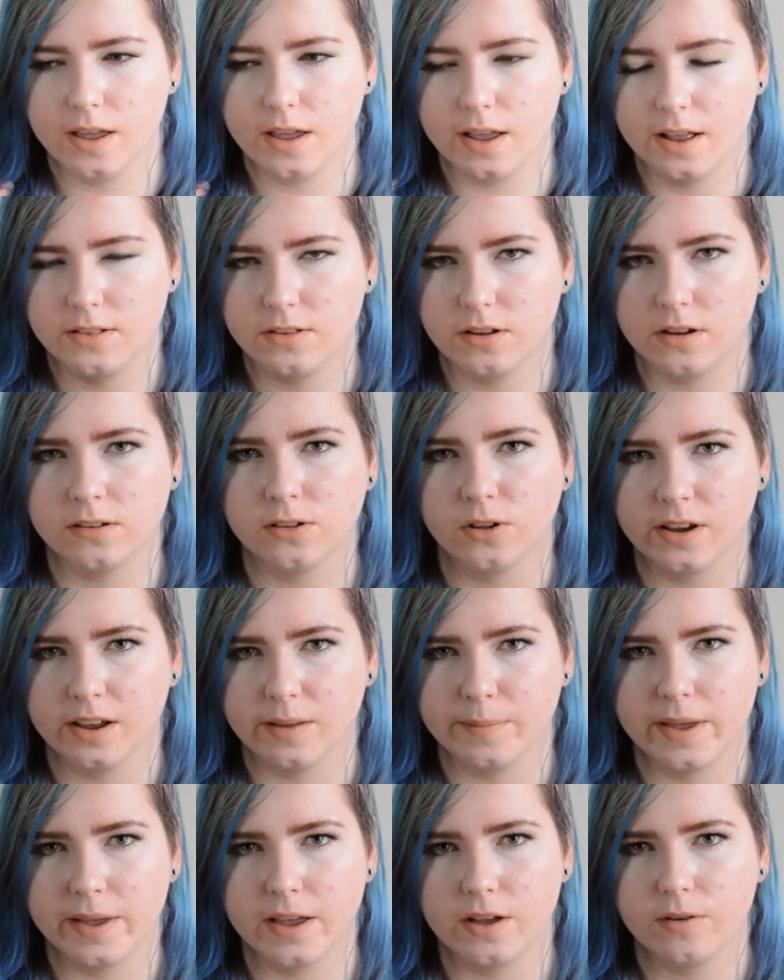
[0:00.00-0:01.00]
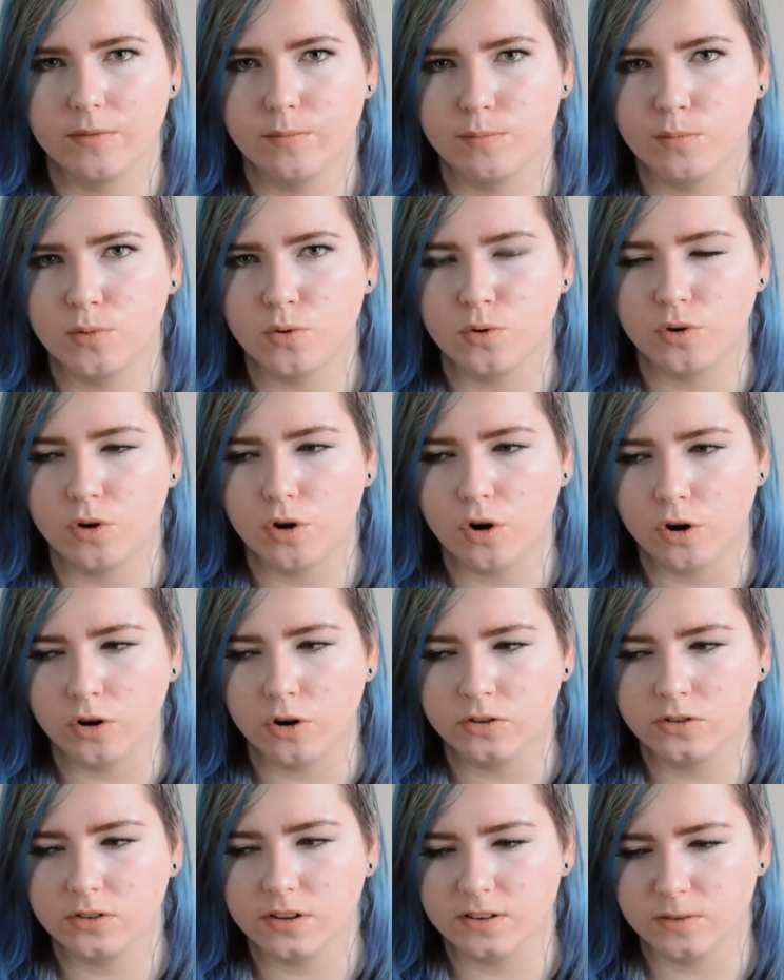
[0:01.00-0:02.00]
it does look a bit more
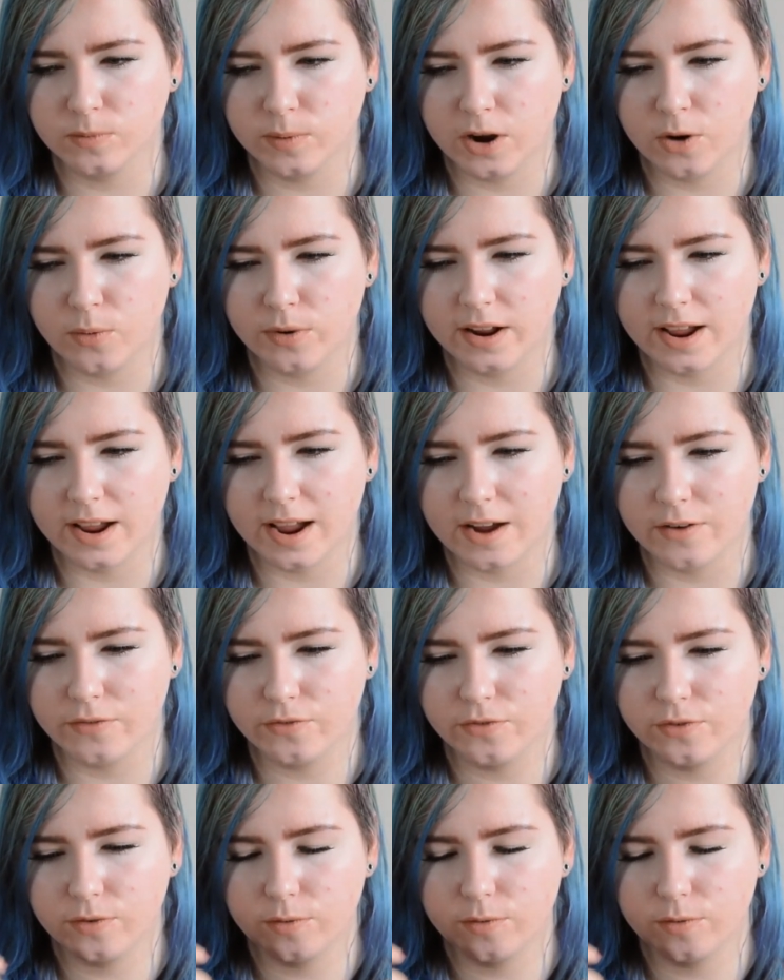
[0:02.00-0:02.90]
odd as well when I have